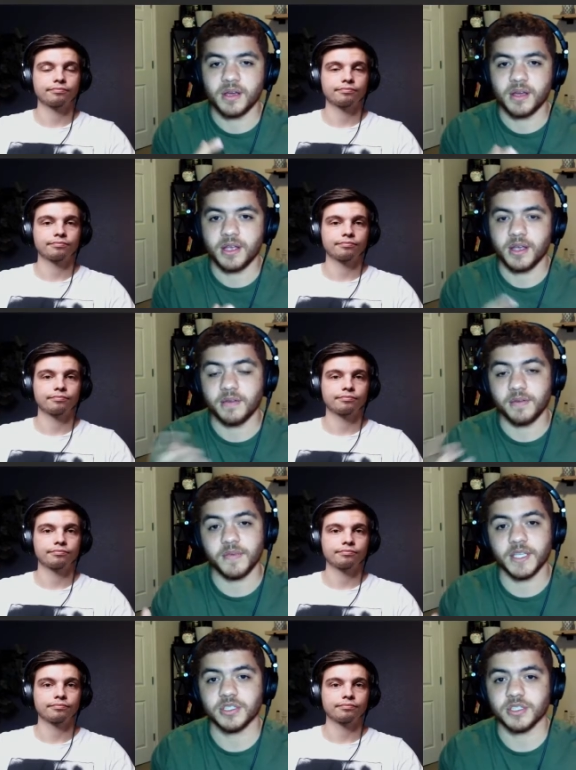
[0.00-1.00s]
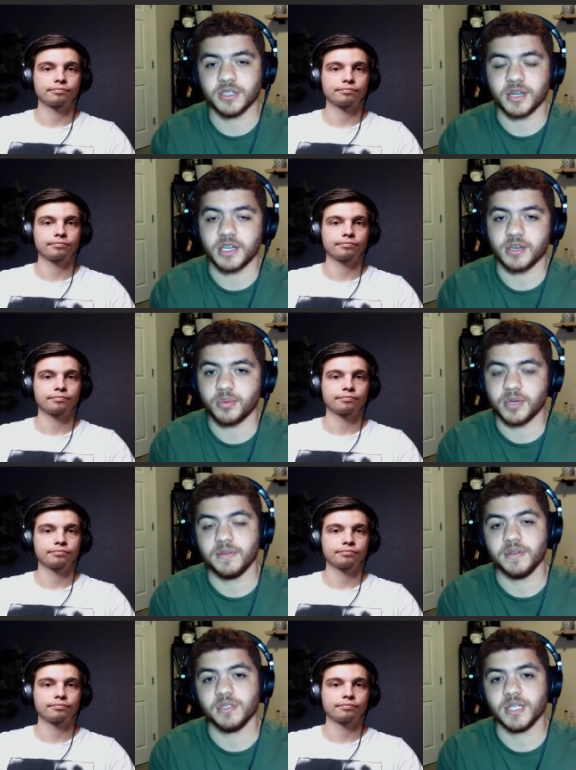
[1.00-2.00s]
Speaker 1: have a feature on your preview
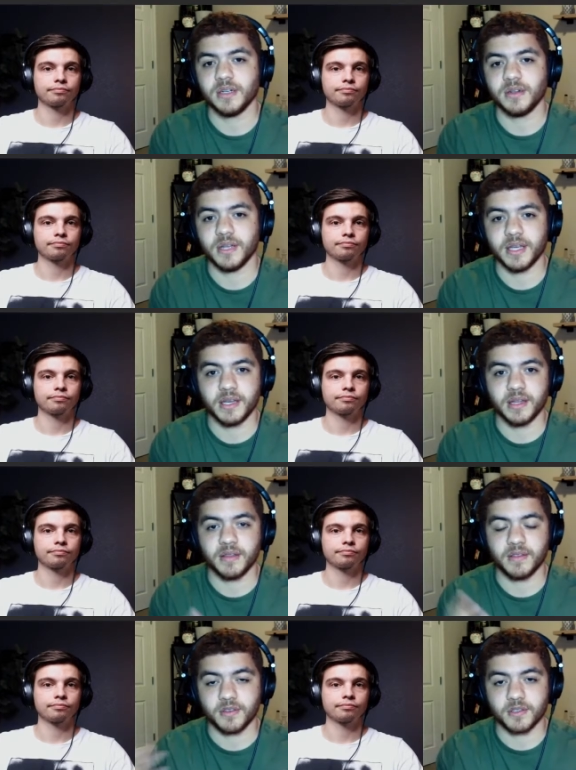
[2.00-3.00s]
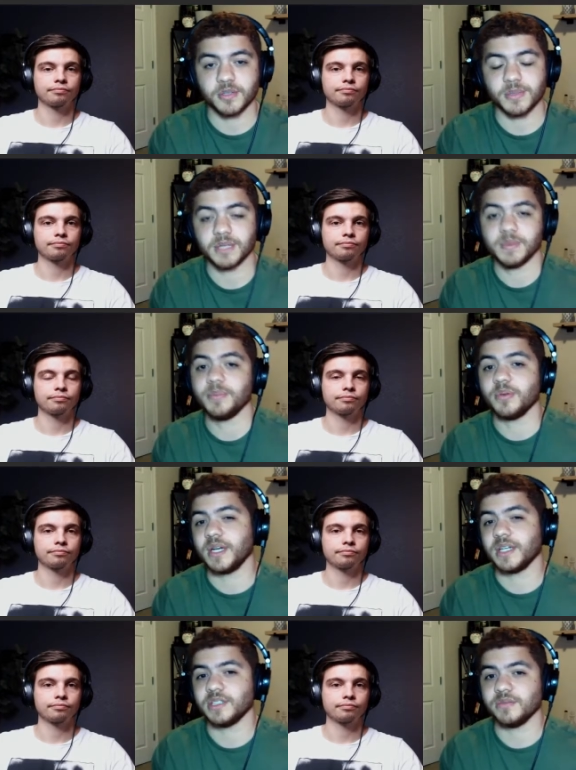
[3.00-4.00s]
channel and it's determined to be
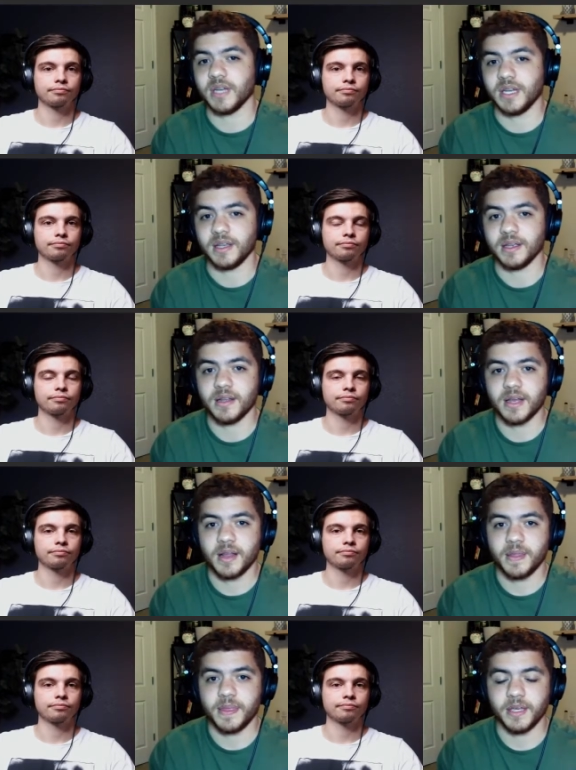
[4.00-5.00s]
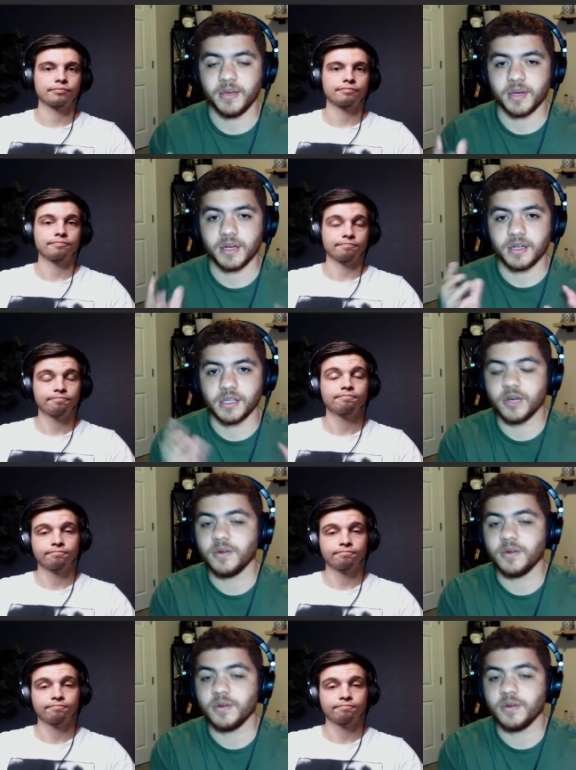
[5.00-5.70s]
production ready, then you can clone